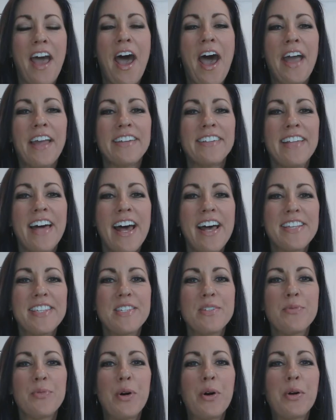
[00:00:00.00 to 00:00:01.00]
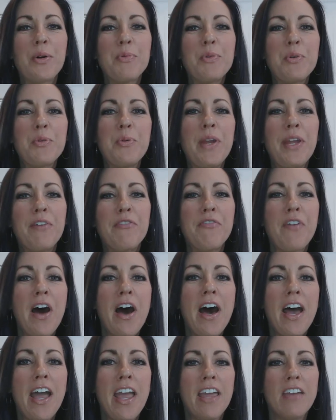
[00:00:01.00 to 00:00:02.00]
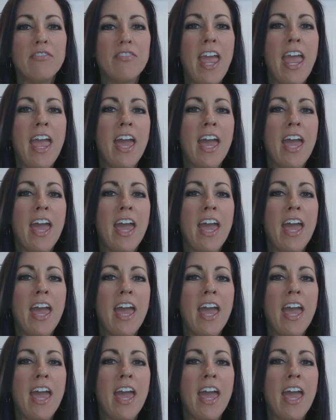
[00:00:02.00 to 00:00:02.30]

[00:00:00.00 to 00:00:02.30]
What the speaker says: Hi class and welcome to week 5